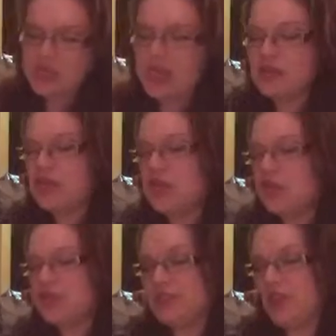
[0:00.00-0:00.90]
The end of the
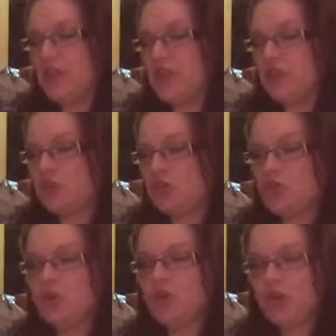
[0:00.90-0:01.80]
year is coming and you're
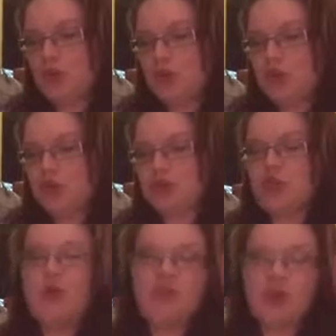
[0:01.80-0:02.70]
so close, but you're
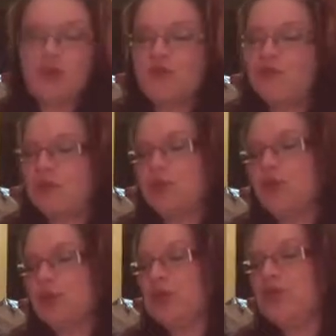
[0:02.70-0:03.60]
so far away from your
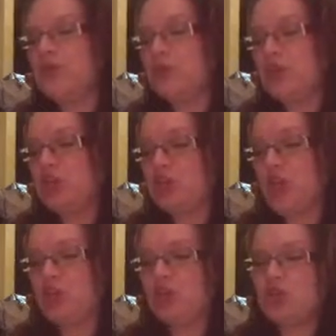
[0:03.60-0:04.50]
Goodreads reading
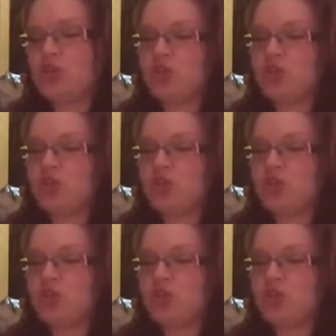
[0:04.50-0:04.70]
challenge.